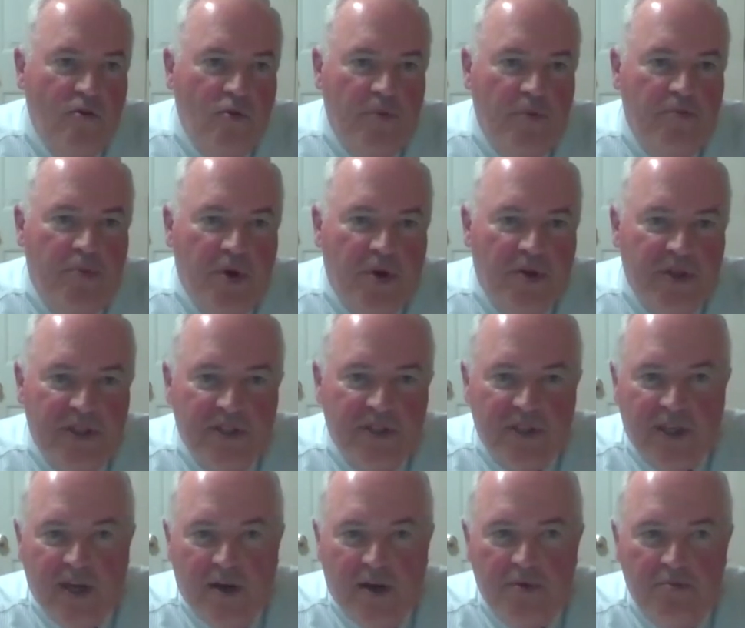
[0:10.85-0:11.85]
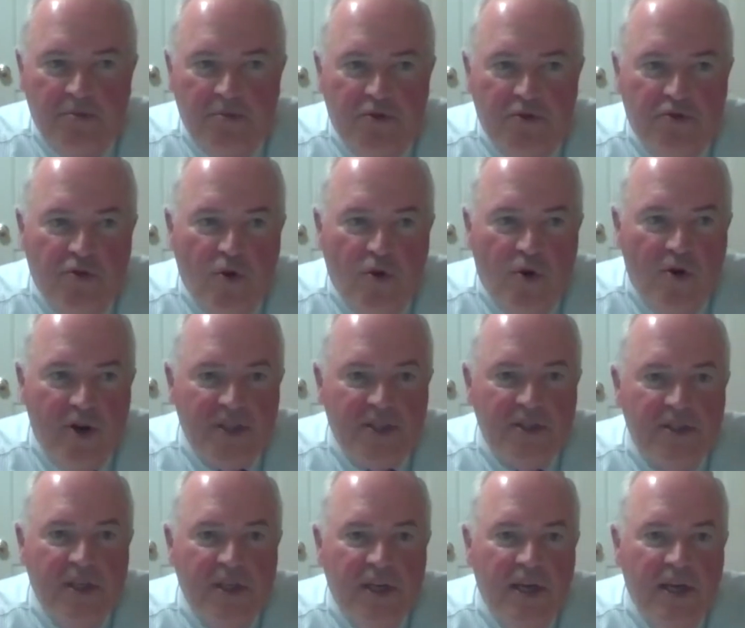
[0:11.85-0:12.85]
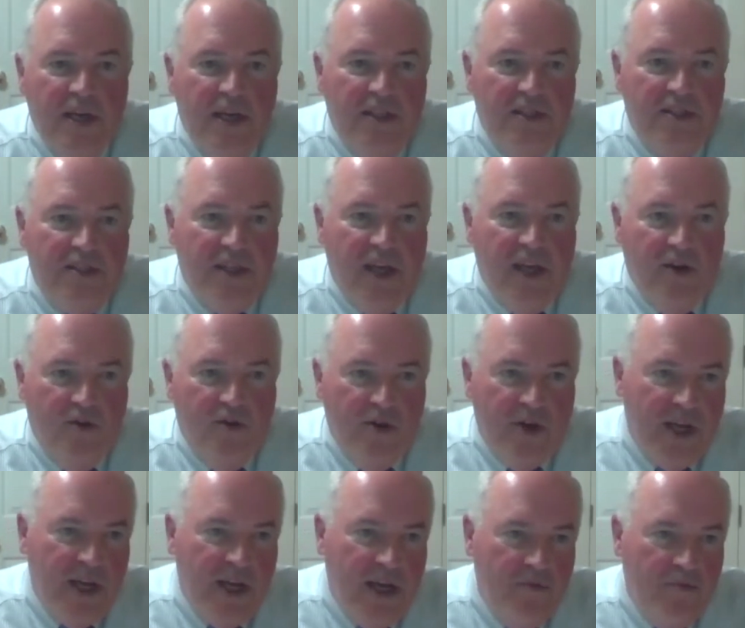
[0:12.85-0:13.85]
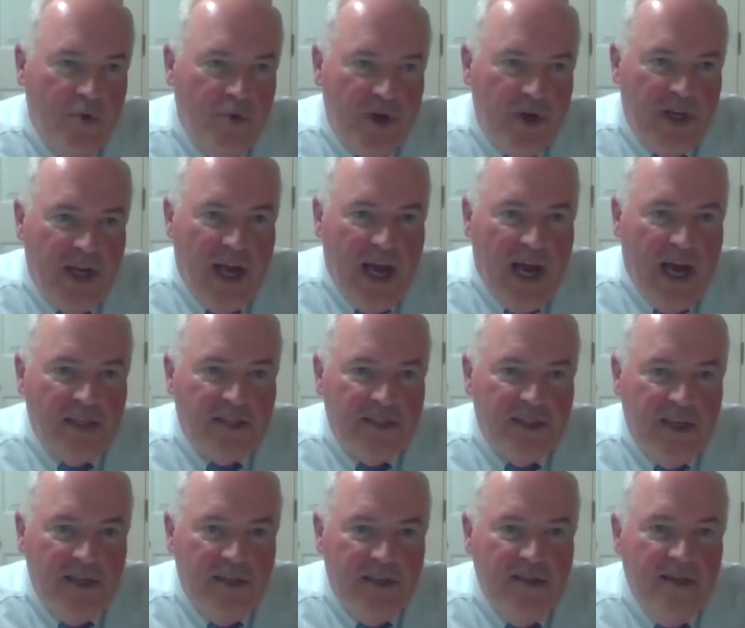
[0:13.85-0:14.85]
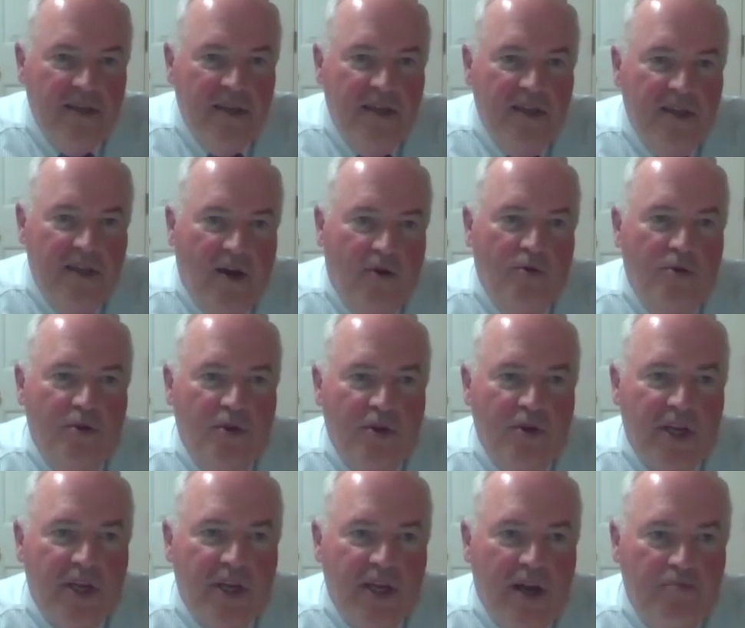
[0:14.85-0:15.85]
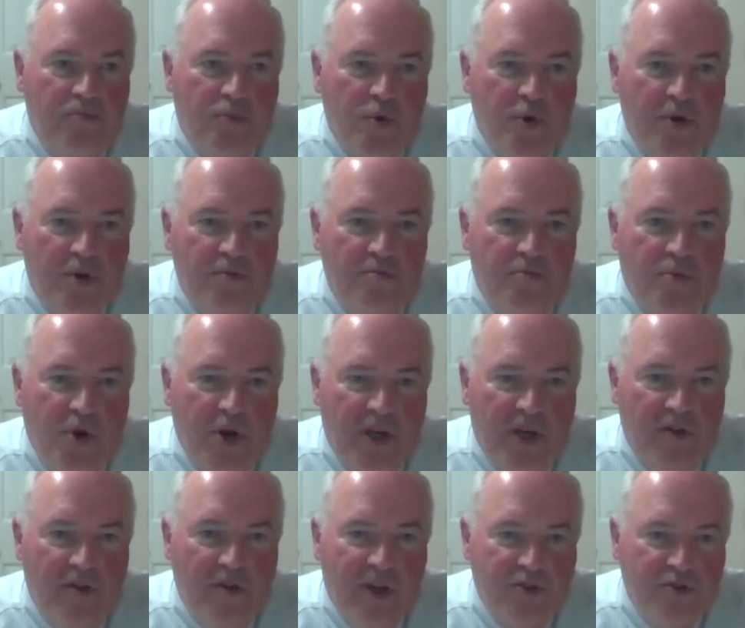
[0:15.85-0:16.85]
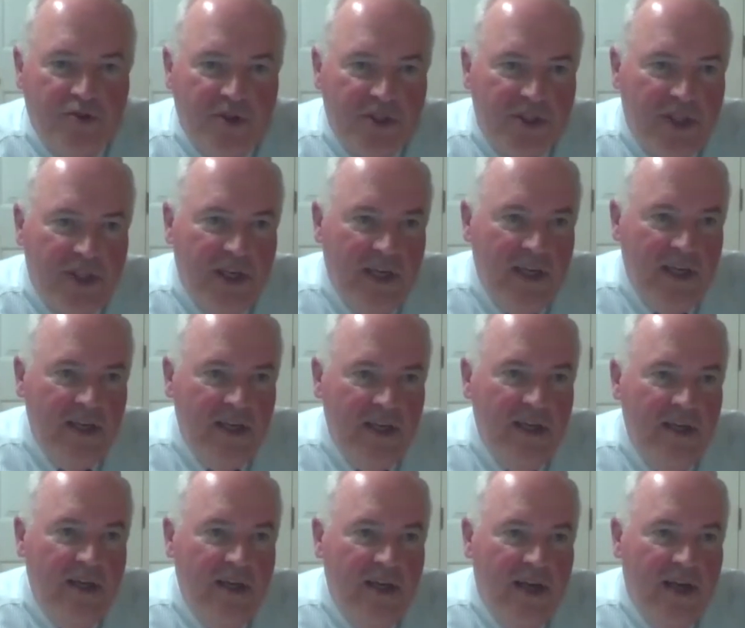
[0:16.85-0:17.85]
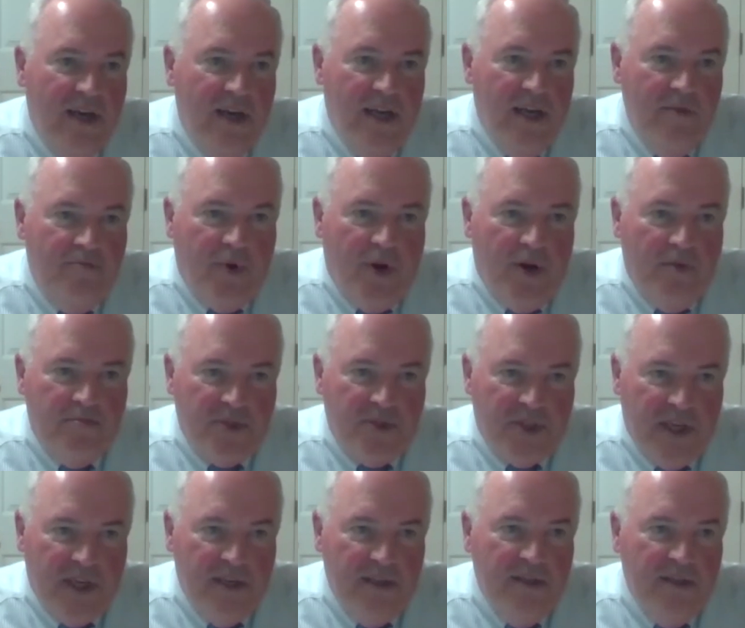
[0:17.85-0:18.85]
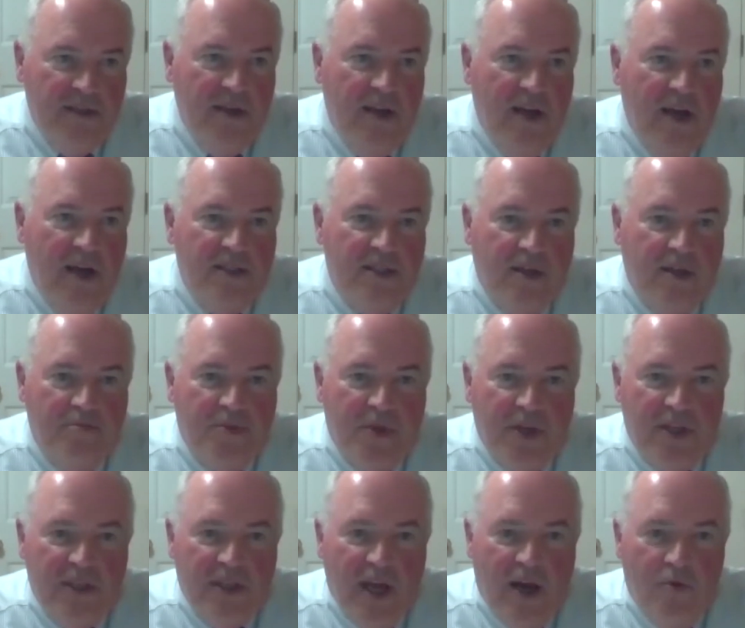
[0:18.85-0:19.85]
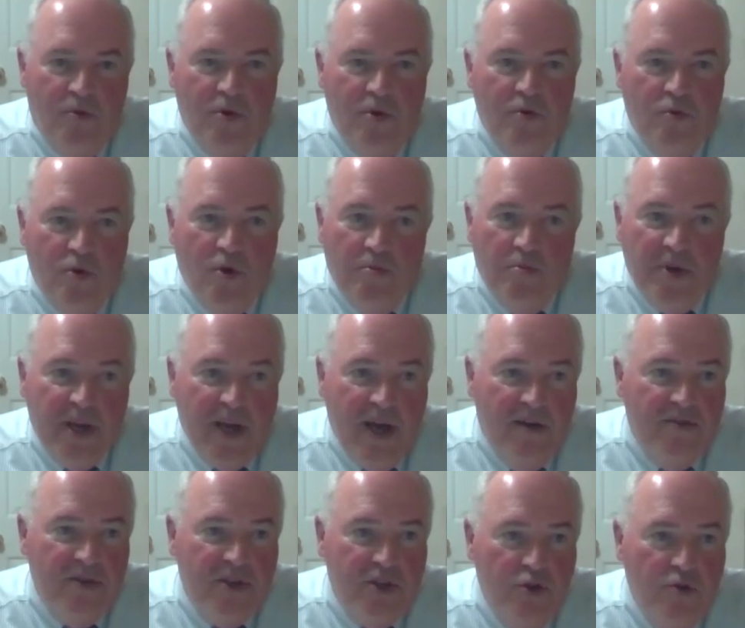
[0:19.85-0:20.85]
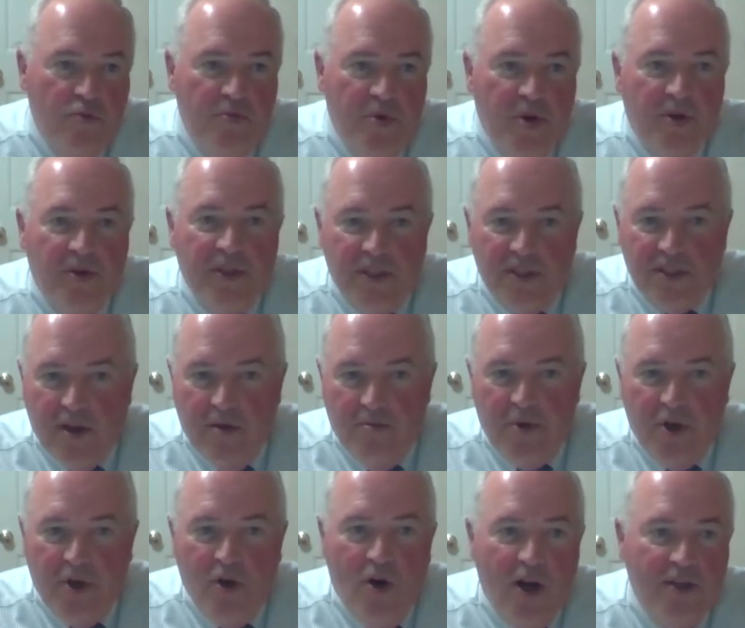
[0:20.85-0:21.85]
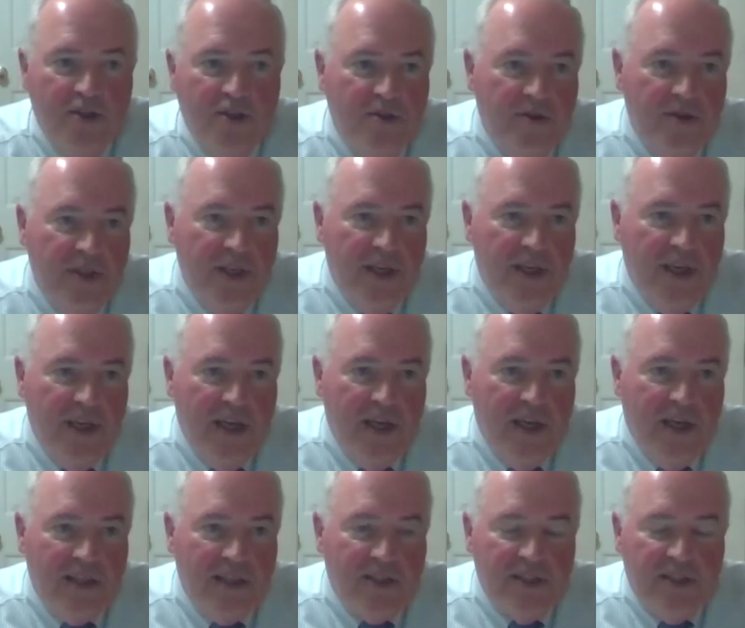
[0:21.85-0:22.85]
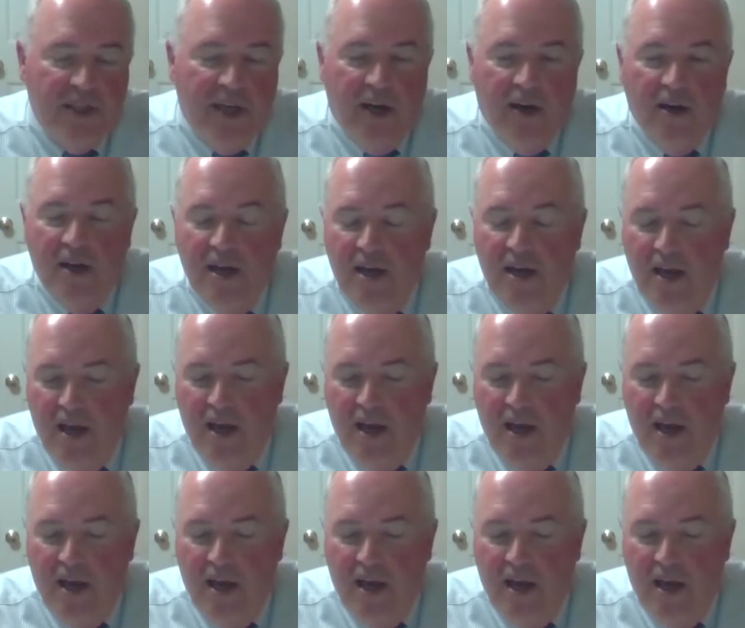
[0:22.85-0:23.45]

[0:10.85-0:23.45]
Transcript: When buildings are coming before us, instead of looking at putting gas in, that we're looking at putting electricity and heat pumps in, something that we will be having new buildings coming on during the year next year.